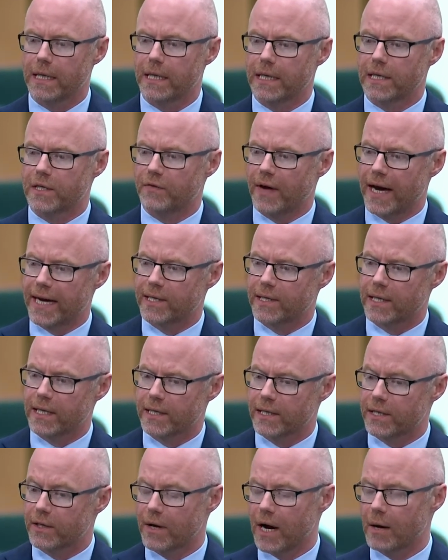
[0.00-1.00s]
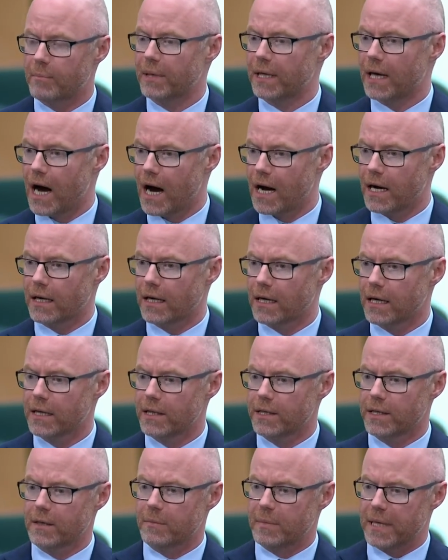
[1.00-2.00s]
These vaccines do not belong
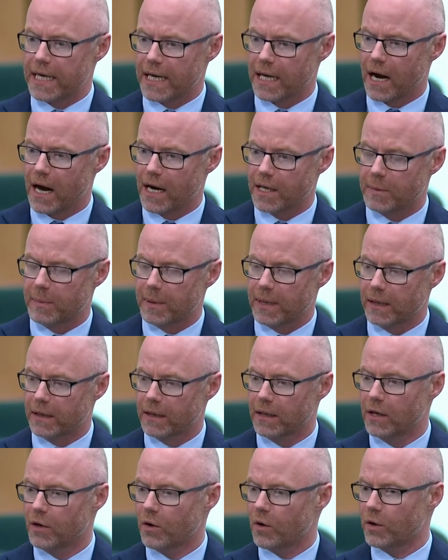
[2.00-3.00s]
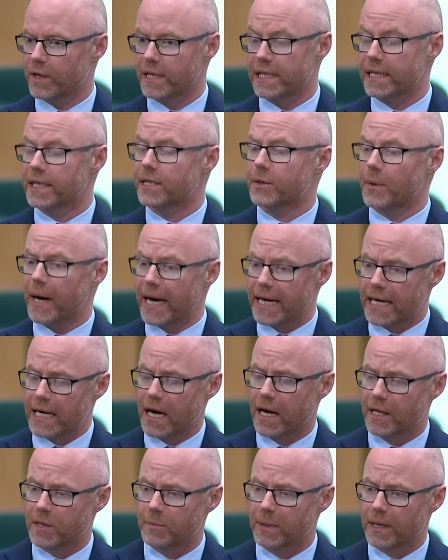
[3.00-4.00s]
to the Beacon Hospital or indeed to any
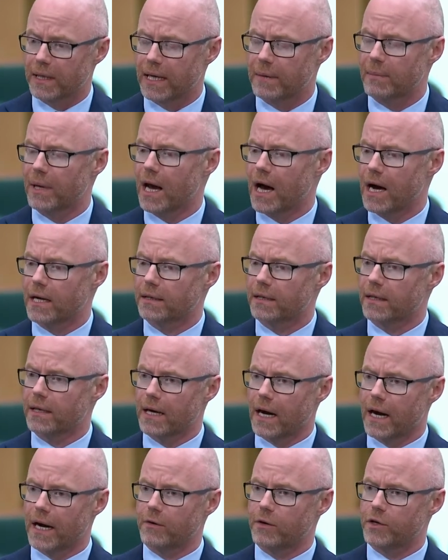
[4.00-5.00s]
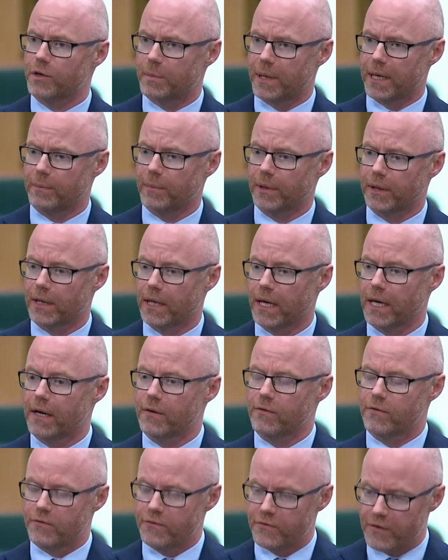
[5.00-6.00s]
hospital. They belong to the Irish people.
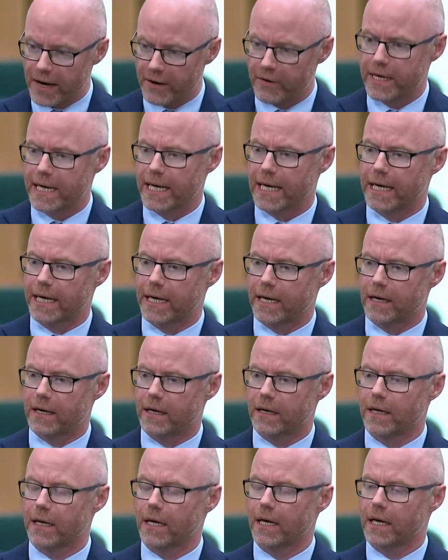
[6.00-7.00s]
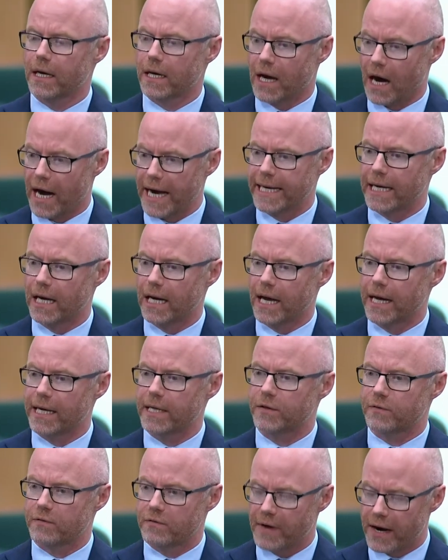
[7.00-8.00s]
Very clear,
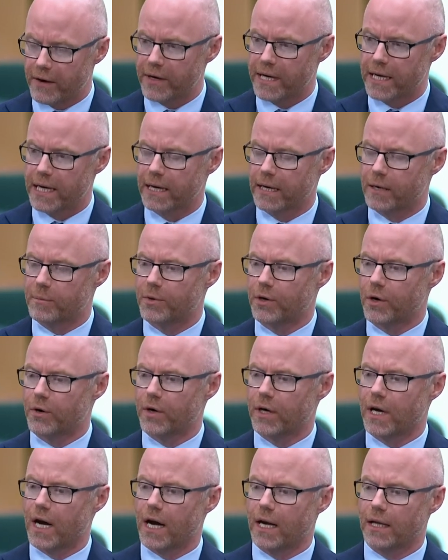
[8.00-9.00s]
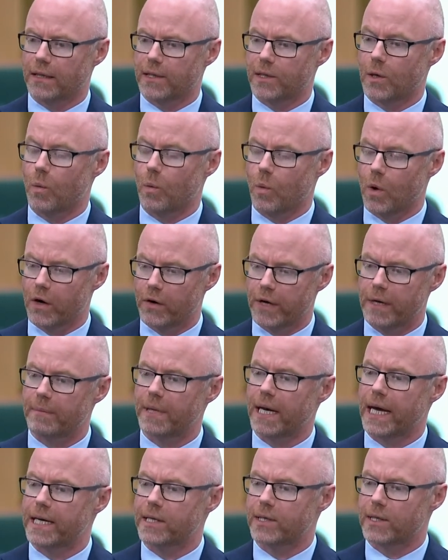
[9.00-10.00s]
guidelines, very clear protocols were in
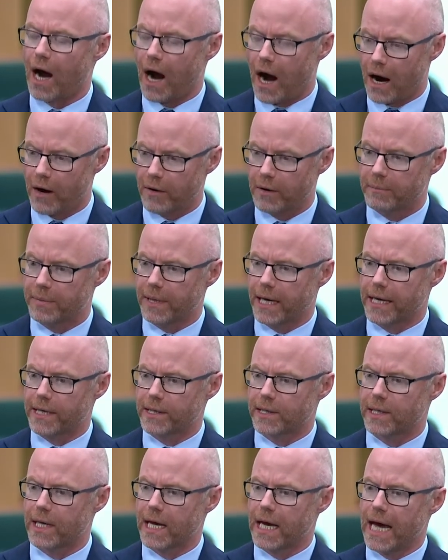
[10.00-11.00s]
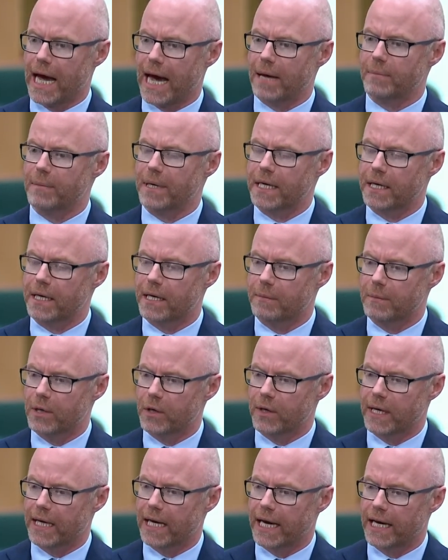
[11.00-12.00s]
place, are in place, had been
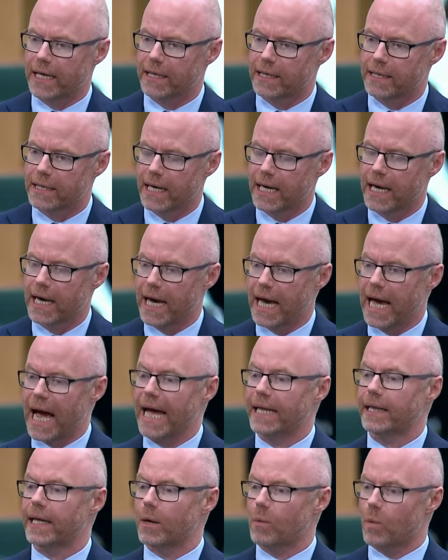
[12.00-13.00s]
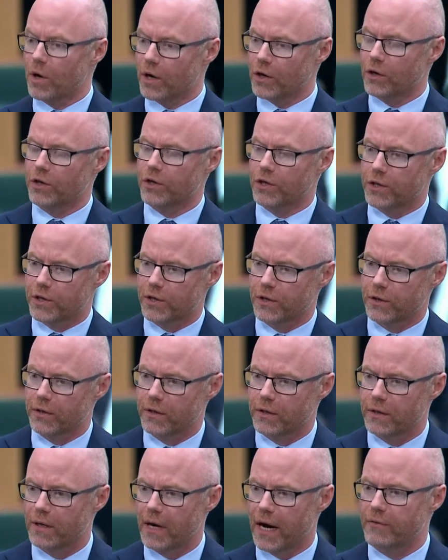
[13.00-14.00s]
communicated, and they were
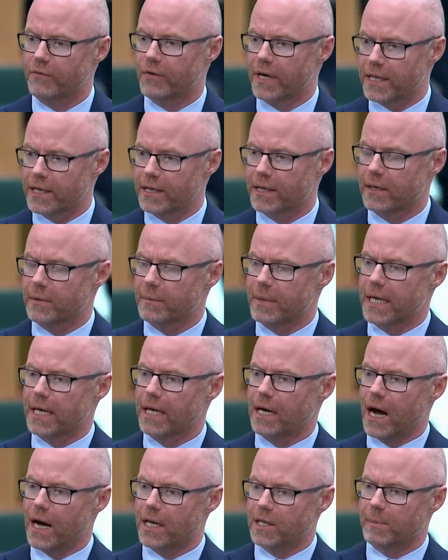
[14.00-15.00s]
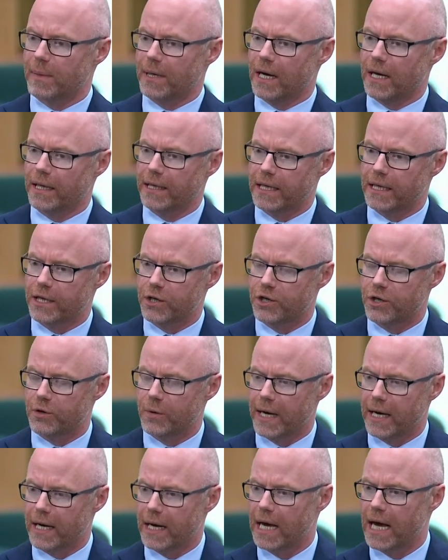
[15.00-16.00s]
understood. I've written to the Beacon Hospital on the
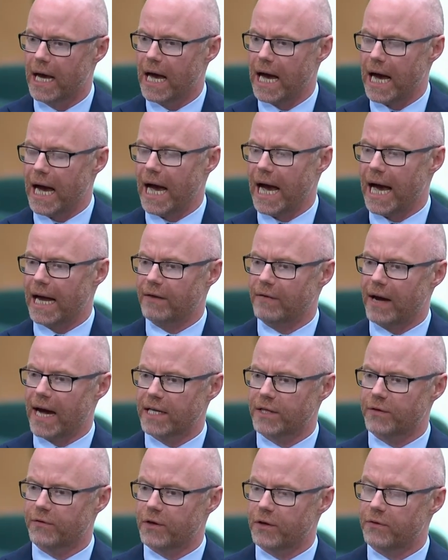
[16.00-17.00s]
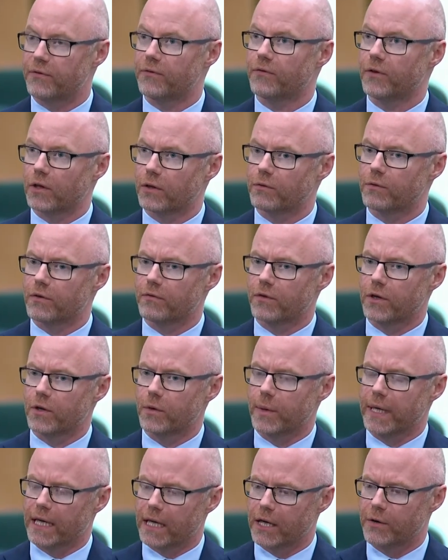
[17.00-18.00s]
issue and, uh, and have asked for a full
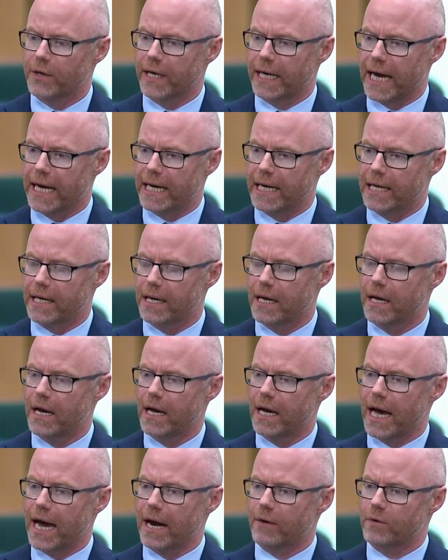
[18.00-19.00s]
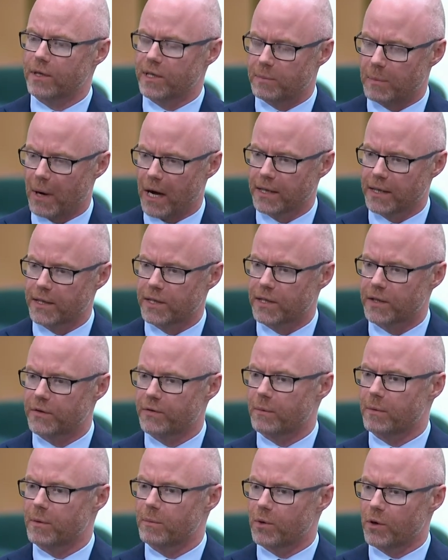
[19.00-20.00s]
review, including any uh, responses
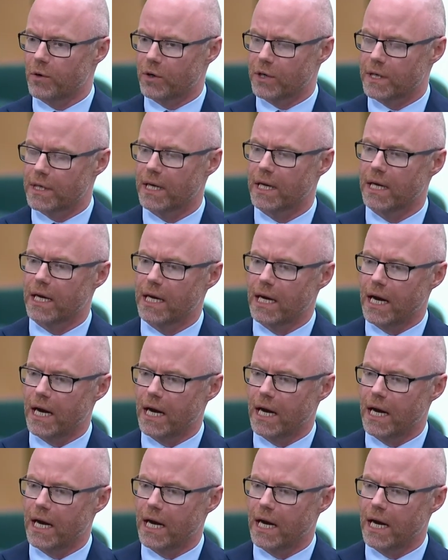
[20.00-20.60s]
from the board.